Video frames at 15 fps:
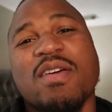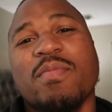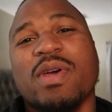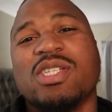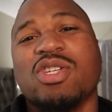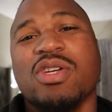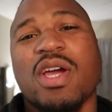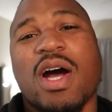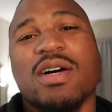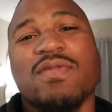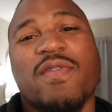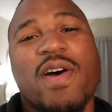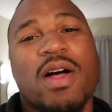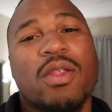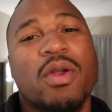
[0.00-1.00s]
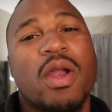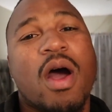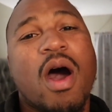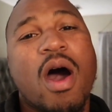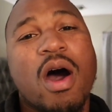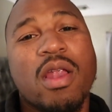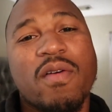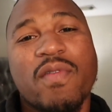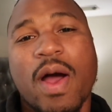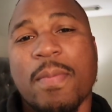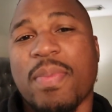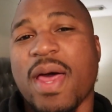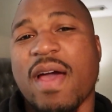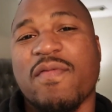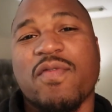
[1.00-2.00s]
Make sure y'all following all of our
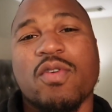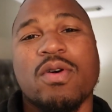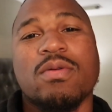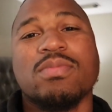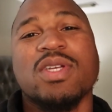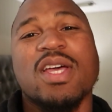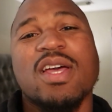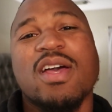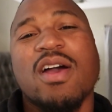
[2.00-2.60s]
platforms.